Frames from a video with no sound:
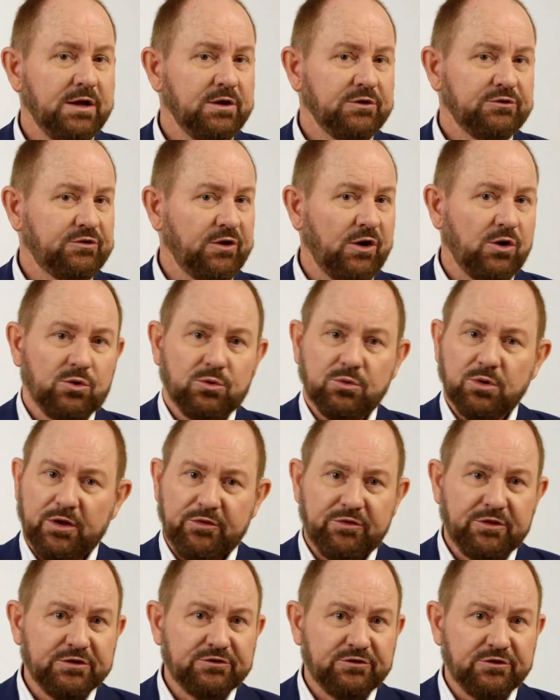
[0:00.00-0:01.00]
so
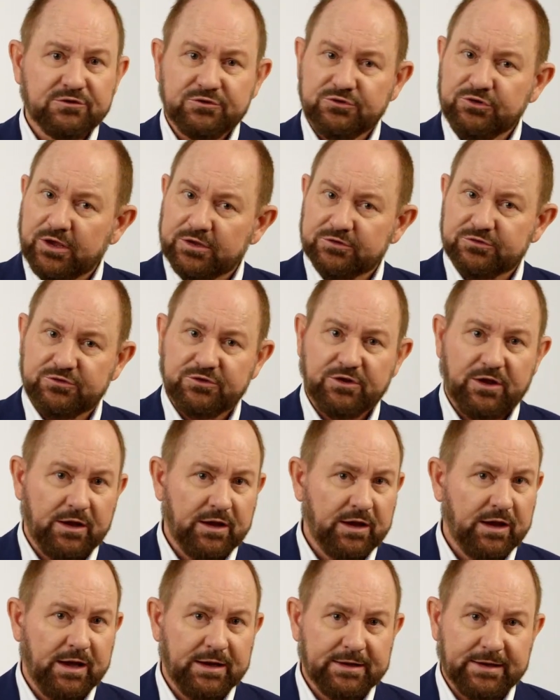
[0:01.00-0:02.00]
this is just
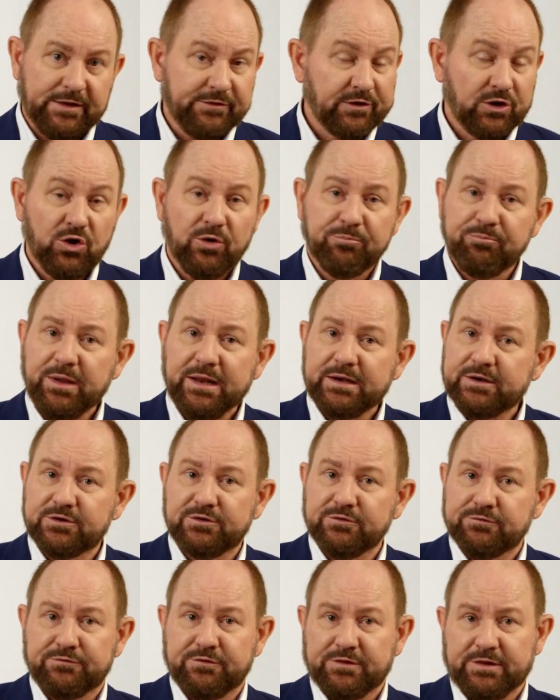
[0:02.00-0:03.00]
another
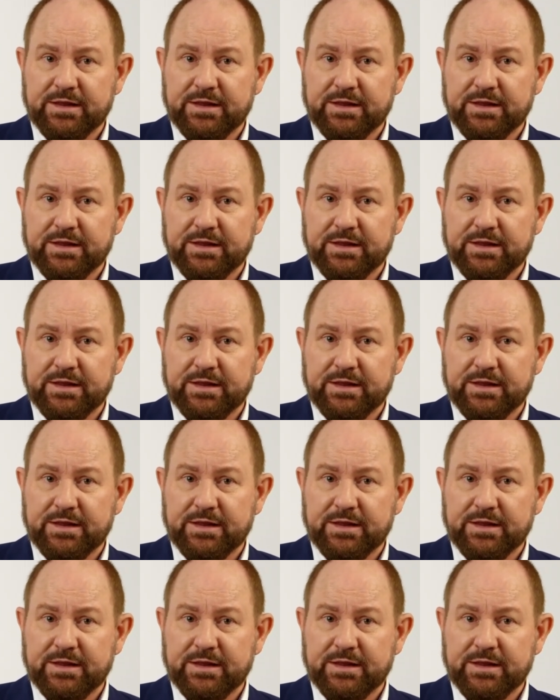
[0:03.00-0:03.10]
competitor for